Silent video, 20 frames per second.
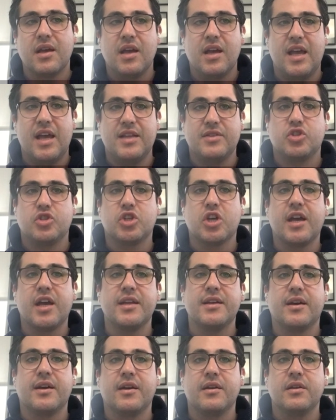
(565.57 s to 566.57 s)
In
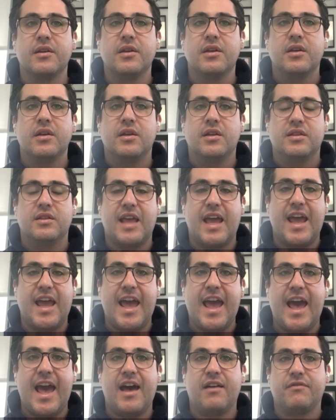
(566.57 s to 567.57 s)
China, they
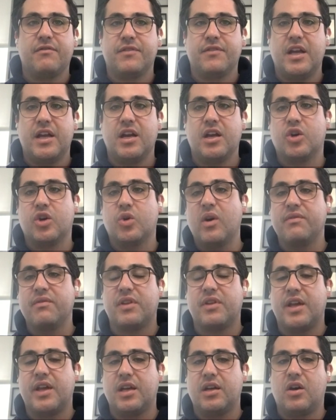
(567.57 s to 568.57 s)
have an
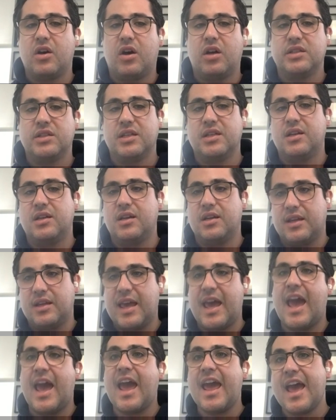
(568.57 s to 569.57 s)
equivalent called an
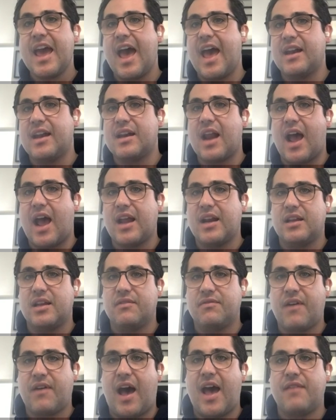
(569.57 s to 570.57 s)

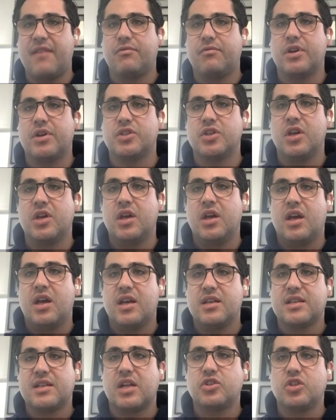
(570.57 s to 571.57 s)
KN95, which
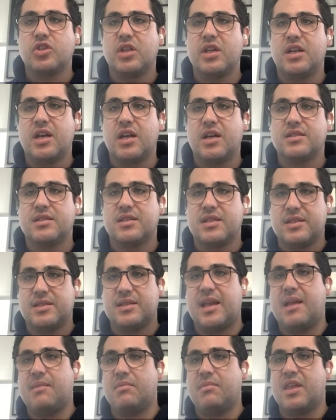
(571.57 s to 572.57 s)
essentially does the
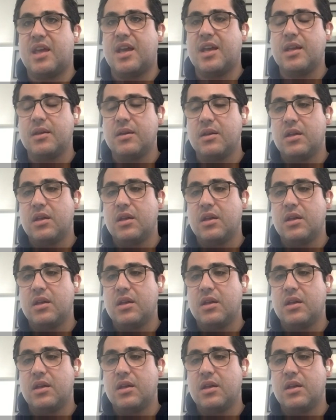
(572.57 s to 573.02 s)
same thing.